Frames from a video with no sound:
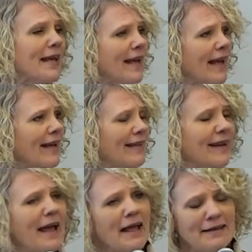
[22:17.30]

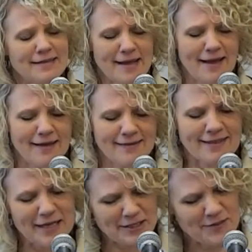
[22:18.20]
and
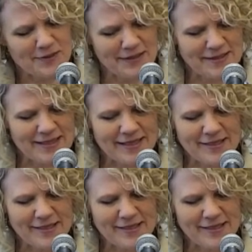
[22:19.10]
connection with the city.